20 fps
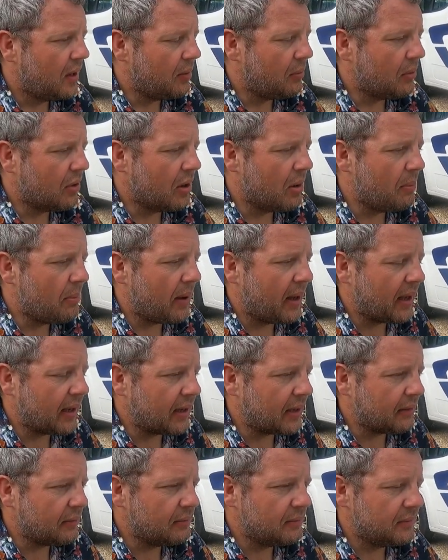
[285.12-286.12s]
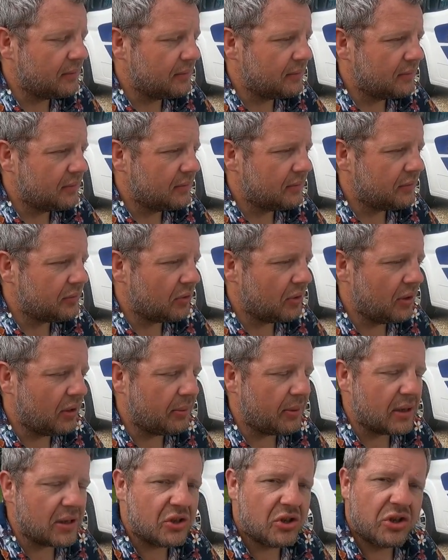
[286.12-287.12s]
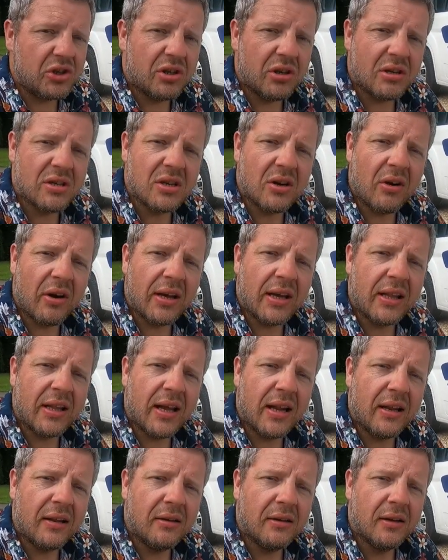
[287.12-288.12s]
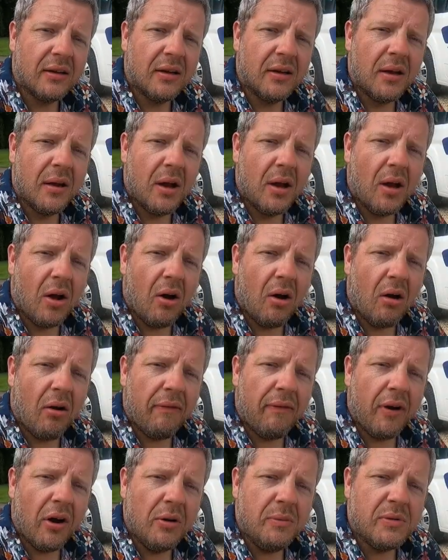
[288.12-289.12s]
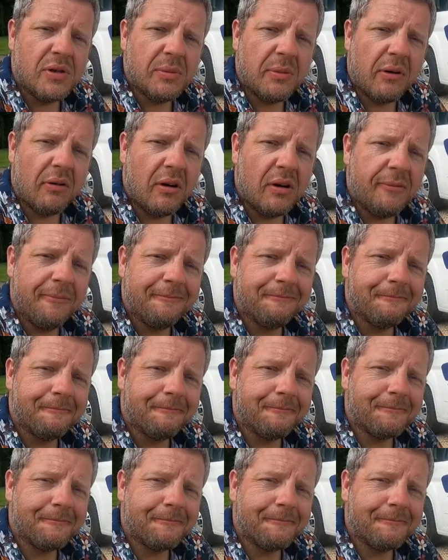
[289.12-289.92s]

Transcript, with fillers: and we'll come back for a little bit of shut eye and then off home tomorrow.